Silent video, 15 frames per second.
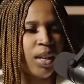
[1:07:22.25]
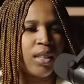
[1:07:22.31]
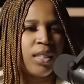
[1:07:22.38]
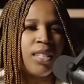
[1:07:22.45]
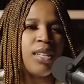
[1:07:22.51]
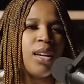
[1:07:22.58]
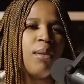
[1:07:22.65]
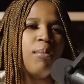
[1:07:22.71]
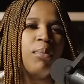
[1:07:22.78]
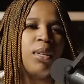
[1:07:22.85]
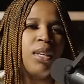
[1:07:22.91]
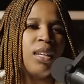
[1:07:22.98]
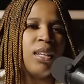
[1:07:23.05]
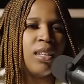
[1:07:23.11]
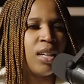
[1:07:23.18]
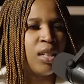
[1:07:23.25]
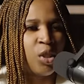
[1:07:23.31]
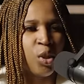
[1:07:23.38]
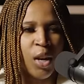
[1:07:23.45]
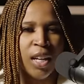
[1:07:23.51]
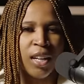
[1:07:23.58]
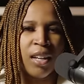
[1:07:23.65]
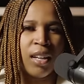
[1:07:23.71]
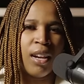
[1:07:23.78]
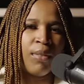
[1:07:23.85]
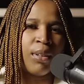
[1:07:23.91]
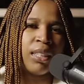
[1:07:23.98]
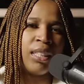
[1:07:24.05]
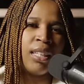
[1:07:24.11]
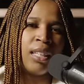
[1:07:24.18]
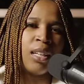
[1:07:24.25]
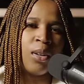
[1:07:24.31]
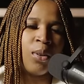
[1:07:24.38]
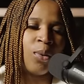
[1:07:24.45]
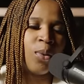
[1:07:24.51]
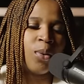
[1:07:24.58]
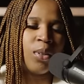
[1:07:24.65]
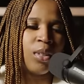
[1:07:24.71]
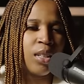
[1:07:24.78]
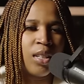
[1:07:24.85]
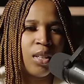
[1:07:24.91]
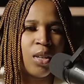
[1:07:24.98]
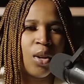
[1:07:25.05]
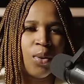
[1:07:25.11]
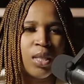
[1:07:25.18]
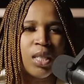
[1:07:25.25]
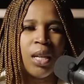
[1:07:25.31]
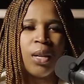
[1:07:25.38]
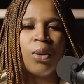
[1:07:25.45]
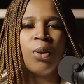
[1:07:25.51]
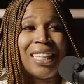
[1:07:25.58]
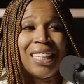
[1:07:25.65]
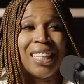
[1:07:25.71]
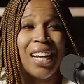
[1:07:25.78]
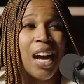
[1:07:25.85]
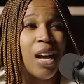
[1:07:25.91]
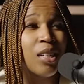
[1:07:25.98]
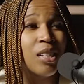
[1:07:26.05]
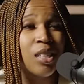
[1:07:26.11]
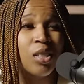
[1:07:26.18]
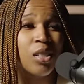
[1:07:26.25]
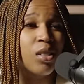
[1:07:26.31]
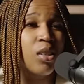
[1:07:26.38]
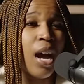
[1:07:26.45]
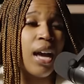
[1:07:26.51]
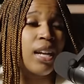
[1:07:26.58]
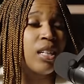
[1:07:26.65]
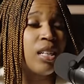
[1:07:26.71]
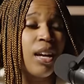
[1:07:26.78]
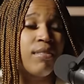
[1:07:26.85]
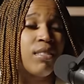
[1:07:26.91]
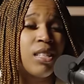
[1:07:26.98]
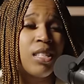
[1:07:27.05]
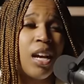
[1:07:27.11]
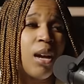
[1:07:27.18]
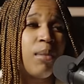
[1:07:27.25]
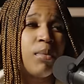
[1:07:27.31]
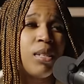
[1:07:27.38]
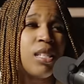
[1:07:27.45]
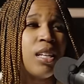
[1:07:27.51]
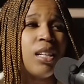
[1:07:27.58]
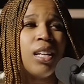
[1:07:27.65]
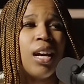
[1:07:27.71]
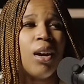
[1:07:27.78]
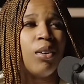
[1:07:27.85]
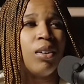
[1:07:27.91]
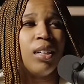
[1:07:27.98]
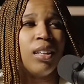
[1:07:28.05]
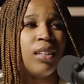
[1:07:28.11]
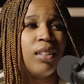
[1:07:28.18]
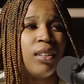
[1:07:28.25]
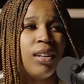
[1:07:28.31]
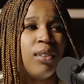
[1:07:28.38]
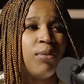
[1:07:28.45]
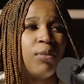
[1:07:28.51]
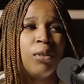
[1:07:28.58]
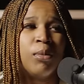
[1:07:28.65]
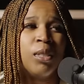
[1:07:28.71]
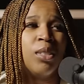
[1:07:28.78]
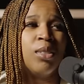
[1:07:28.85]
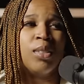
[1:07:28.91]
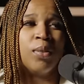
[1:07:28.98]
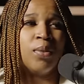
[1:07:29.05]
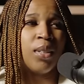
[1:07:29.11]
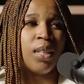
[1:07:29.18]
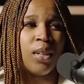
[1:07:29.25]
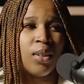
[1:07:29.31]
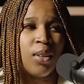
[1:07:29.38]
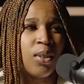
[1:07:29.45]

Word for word: out this company and, and trade it and everything that it'll, you know, entail. That I just, I didn't have the time to sit down and, and film a YouTube video.